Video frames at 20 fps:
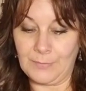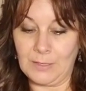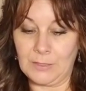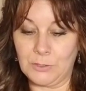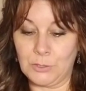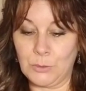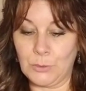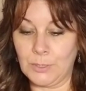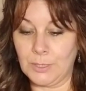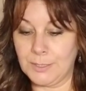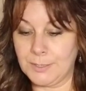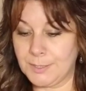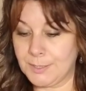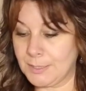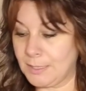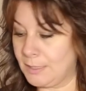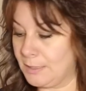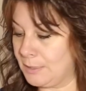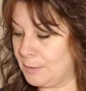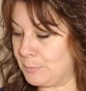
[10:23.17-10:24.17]
Taurus
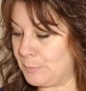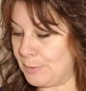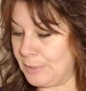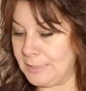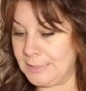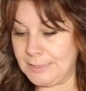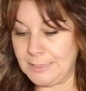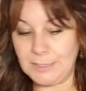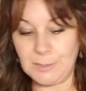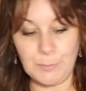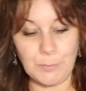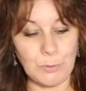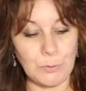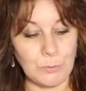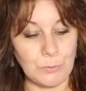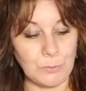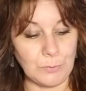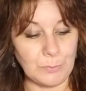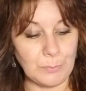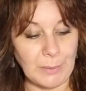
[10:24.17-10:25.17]
sun, Pisces
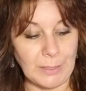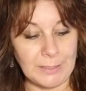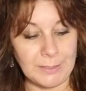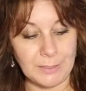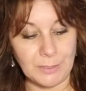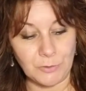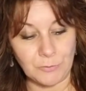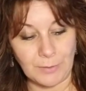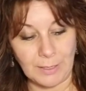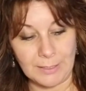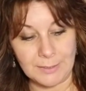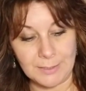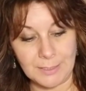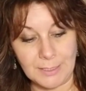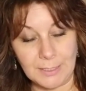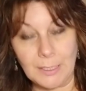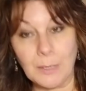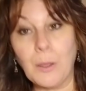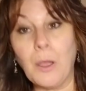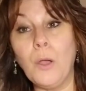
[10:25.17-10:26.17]
moon, Pisces
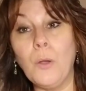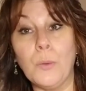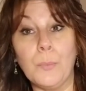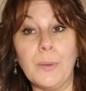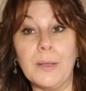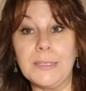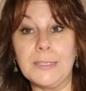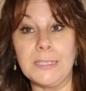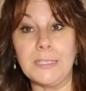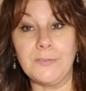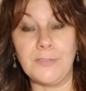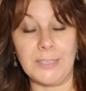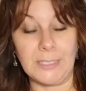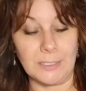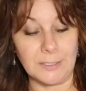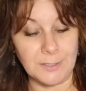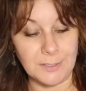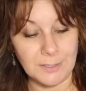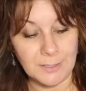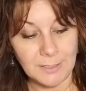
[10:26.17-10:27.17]
rising. Oh, Pisces
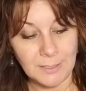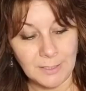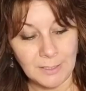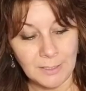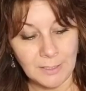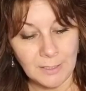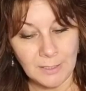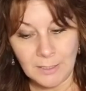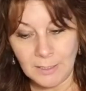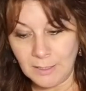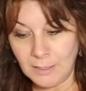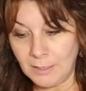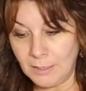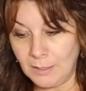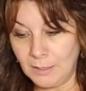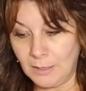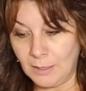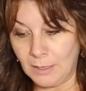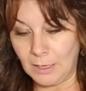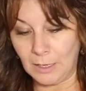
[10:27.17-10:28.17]
Venus.
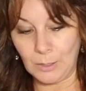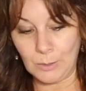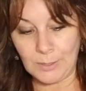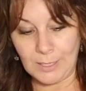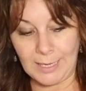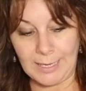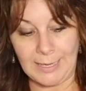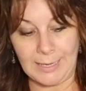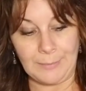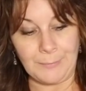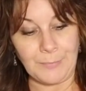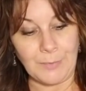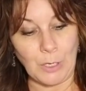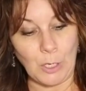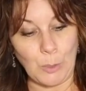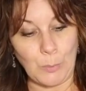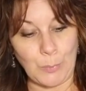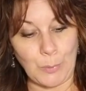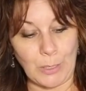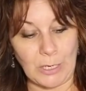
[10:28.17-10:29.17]
Okay,
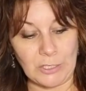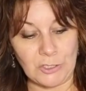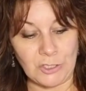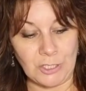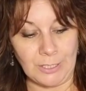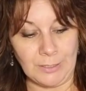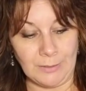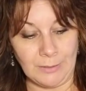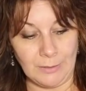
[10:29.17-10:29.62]
oppression.